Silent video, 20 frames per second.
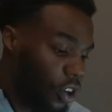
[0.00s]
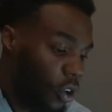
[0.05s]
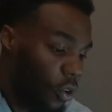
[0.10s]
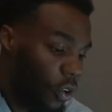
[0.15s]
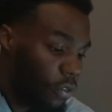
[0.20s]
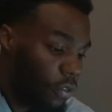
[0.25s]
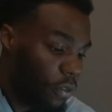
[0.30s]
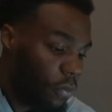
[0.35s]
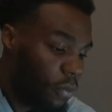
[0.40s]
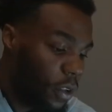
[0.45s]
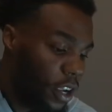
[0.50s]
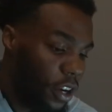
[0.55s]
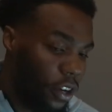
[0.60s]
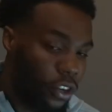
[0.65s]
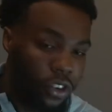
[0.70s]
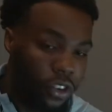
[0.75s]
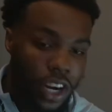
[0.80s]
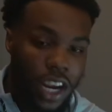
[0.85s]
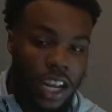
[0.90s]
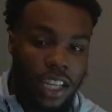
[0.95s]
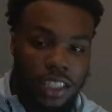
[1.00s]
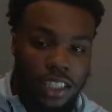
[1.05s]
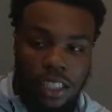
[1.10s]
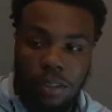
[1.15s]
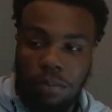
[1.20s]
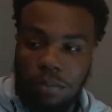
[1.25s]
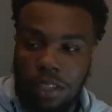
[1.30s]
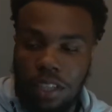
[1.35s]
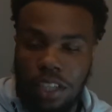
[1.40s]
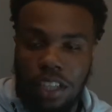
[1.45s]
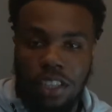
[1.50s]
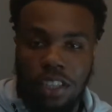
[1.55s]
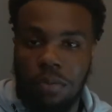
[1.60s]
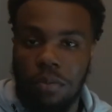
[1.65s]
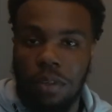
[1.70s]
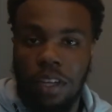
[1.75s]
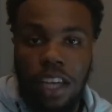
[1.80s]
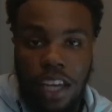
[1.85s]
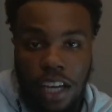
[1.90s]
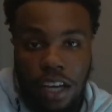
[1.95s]
Going from there, create something. as
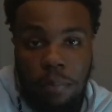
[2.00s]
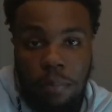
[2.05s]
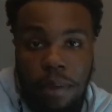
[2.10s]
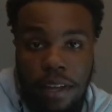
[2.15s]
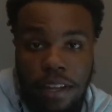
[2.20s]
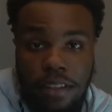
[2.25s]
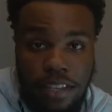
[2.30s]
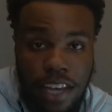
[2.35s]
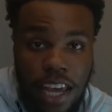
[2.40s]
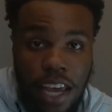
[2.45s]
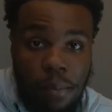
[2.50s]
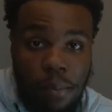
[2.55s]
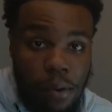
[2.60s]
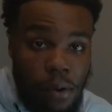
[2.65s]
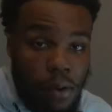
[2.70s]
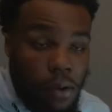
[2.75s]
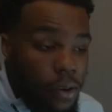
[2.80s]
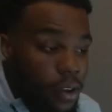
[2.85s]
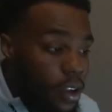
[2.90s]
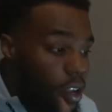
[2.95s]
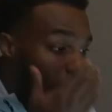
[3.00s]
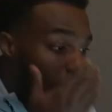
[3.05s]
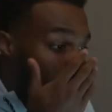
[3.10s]
a it can be a table